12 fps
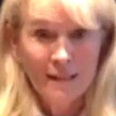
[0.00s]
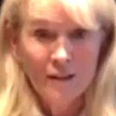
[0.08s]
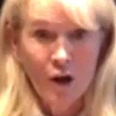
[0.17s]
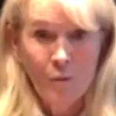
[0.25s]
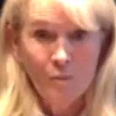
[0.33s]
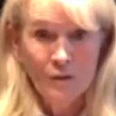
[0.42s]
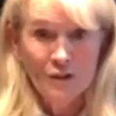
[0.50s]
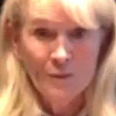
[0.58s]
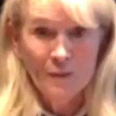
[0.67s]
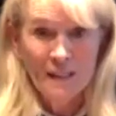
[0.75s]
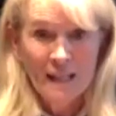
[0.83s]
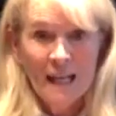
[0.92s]

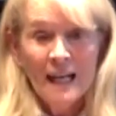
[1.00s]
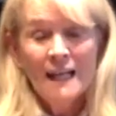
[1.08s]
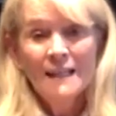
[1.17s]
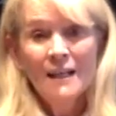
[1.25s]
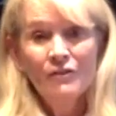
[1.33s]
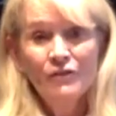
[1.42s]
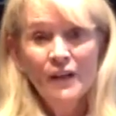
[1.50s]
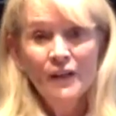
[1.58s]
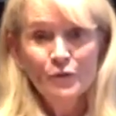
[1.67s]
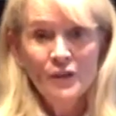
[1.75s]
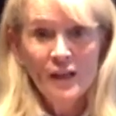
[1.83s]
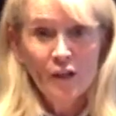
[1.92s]
accomplishment. Now, Frank, you
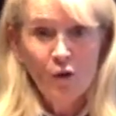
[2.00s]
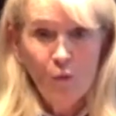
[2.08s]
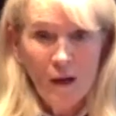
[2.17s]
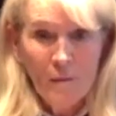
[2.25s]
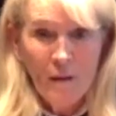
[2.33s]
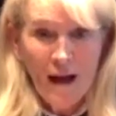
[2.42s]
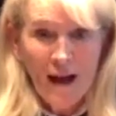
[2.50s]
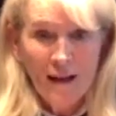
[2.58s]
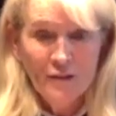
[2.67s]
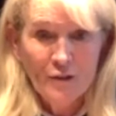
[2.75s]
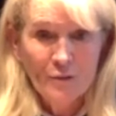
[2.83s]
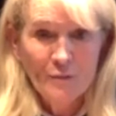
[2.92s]
and I go way back in
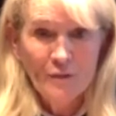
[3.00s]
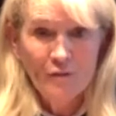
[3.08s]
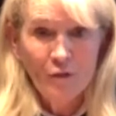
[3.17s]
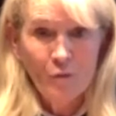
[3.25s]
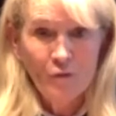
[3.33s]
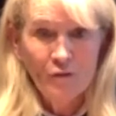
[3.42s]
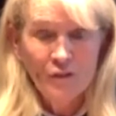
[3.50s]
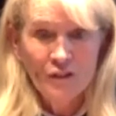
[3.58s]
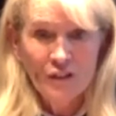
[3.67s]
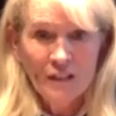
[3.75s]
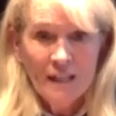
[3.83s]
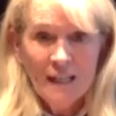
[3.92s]
terms of global
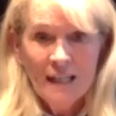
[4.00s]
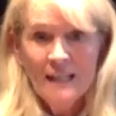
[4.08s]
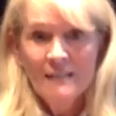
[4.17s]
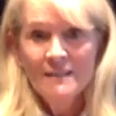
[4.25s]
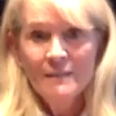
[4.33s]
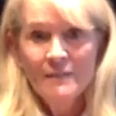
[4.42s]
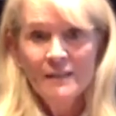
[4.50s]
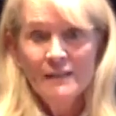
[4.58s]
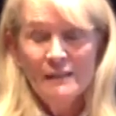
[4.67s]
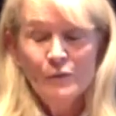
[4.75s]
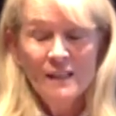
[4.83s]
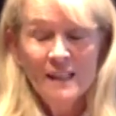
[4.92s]
vision, and something that
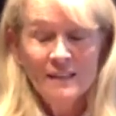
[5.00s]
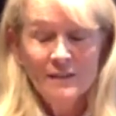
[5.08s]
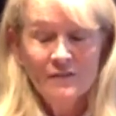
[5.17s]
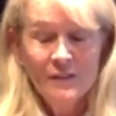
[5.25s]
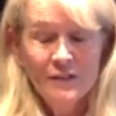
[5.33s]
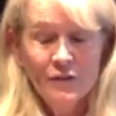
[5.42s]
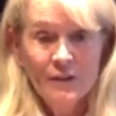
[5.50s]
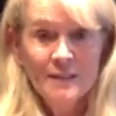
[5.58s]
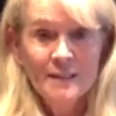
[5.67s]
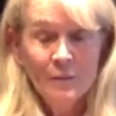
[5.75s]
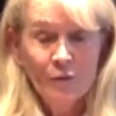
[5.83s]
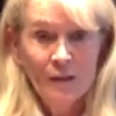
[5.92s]
we like to feature on
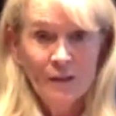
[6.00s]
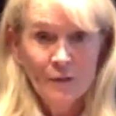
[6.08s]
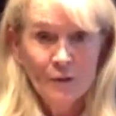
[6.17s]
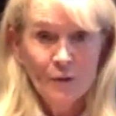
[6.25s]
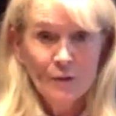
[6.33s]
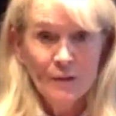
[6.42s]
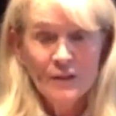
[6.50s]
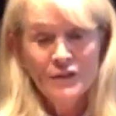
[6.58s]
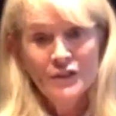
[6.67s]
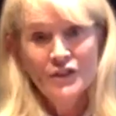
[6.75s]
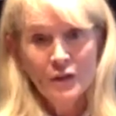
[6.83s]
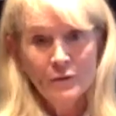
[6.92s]
Some Great News is
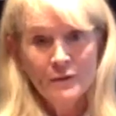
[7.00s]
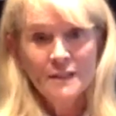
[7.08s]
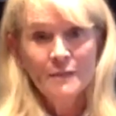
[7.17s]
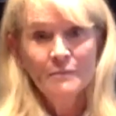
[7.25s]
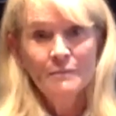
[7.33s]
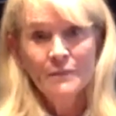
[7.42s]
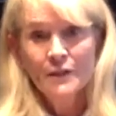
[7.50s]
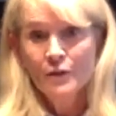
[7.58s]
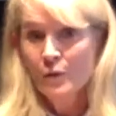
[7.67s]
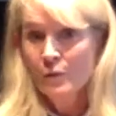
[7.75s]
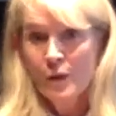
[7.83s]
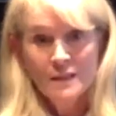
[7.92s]
just sharing some, you
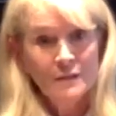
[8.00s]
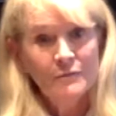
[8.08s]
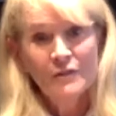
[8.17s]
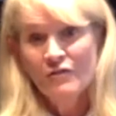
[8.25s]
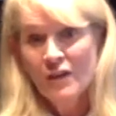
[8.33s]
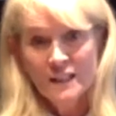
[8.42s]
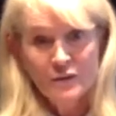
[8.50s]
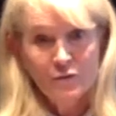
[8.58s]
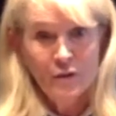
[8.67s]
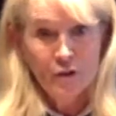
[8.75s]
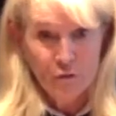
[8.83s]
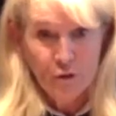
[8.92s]
know, positive advice with
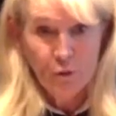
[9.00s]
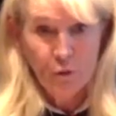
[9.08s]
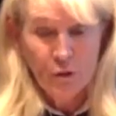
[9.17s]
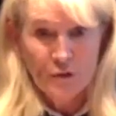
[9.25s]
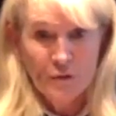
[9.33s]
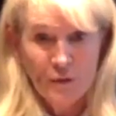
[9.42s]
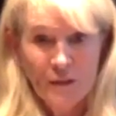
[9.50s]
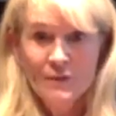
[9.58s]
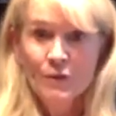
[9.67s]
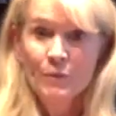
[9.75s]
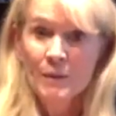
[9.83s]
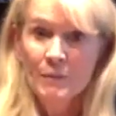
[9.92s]
our viewers, right?
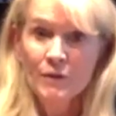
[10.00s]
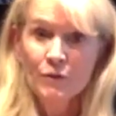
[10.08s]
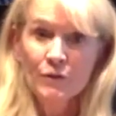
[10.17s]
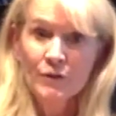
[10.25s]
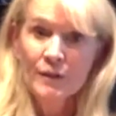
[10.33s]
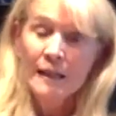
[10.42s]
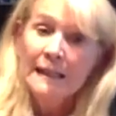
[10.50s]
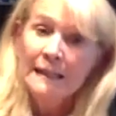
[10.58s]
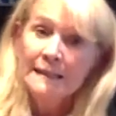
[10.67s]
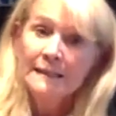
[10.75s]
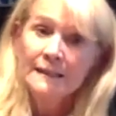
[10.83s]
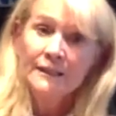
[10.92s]
So maybe you could
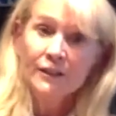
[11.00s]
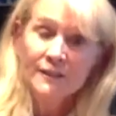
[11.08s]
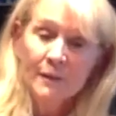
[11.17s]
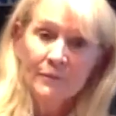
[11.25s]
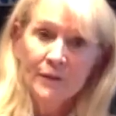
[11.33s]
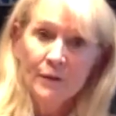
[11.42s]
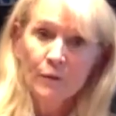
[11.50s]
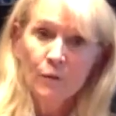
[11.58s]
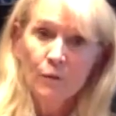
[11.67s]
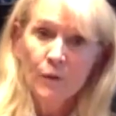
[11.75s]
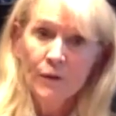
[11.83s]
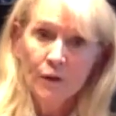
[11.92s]
share something
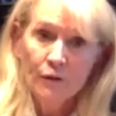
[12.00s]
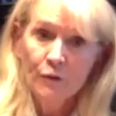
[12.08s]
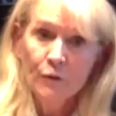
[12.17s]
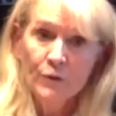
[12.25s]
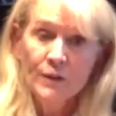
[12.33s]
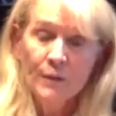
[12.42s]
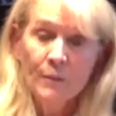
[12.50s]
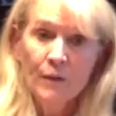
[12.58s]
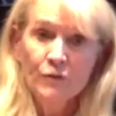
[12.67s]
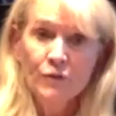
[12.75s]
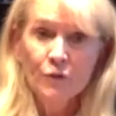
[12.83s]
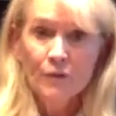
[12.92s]
with our viewers about
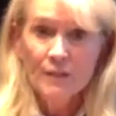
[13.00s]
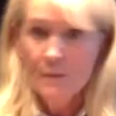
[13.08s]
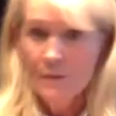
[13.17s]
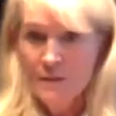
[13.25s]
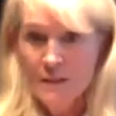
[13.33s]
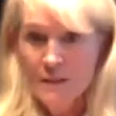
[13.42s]
your experiences